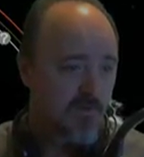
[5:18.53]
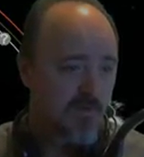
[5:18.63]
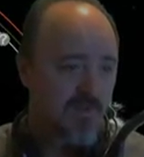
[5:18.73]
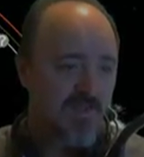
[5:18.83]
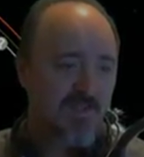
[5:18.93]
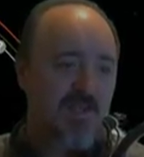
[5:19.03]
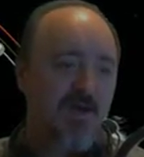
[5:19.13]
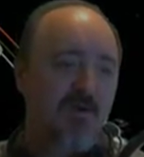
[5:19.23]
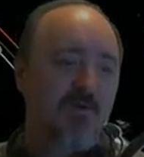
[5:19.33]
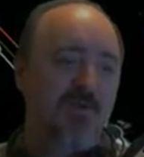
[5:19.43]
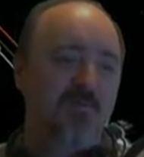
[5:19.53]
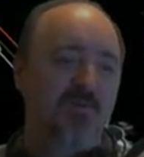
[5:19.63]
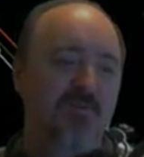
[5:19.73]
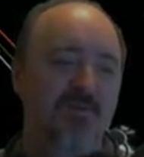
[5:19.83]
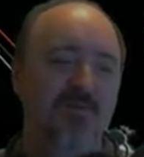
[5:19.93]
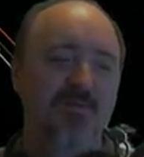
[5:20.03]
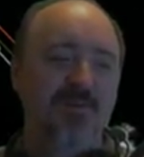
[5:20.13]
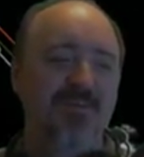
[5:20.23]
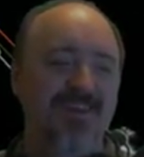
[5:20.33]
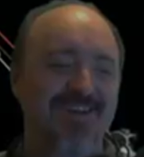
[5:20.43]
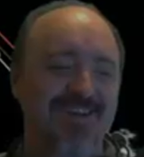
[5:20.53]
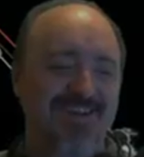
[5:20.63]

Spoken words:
It's always more fun when you're here.